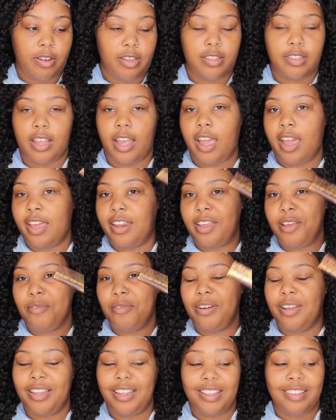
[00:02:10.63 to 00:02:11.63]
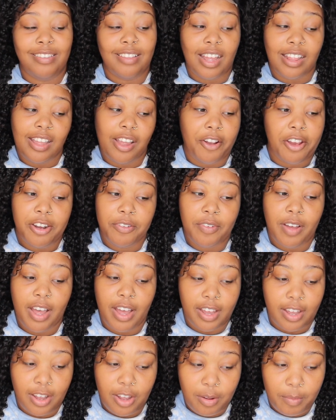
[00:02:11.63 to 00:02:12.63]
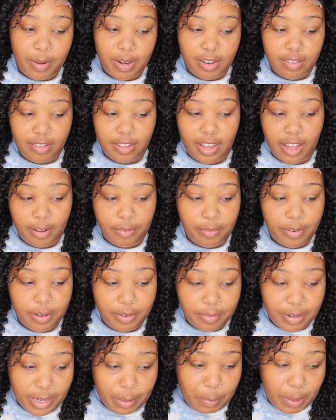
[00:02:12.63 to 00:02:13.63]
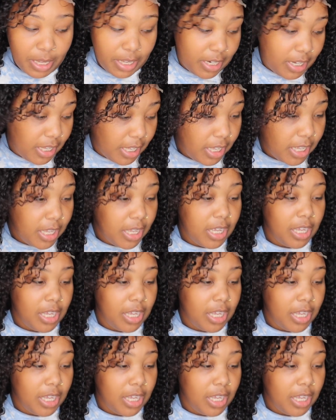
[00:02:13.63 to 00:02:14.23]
It's the Annie one. It's not that great of a hot comb. Honestly, I wouldn't recommend it